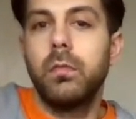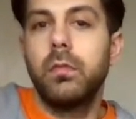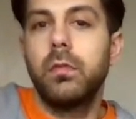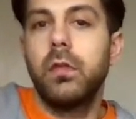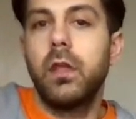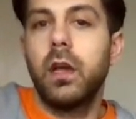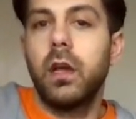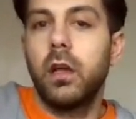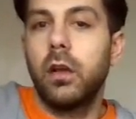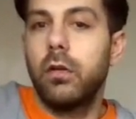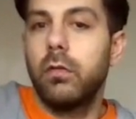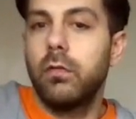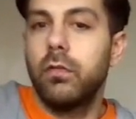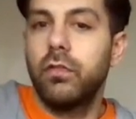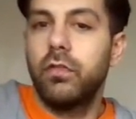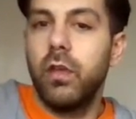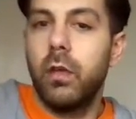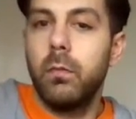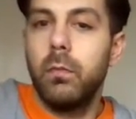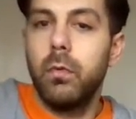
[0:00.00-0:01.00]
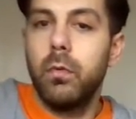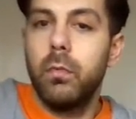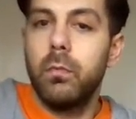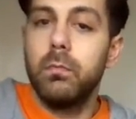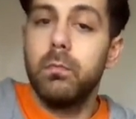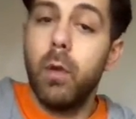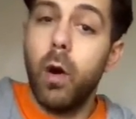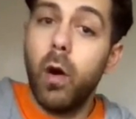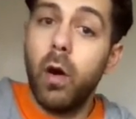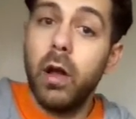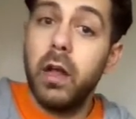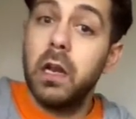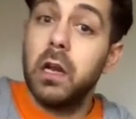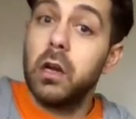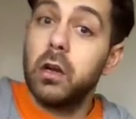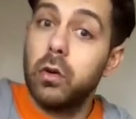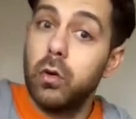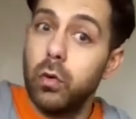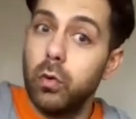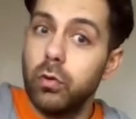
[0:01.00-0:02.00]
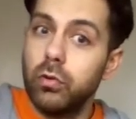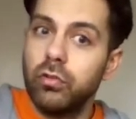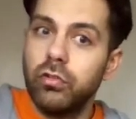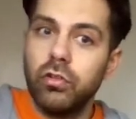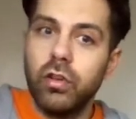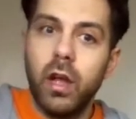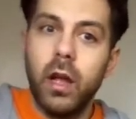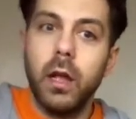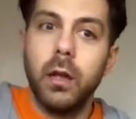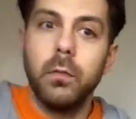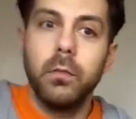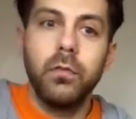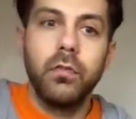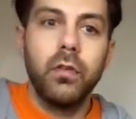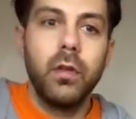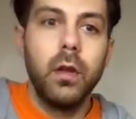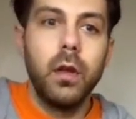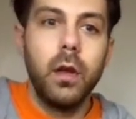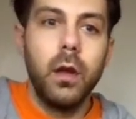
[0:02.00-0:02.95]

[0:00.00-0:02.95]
they're going to resemble minor chord shapes.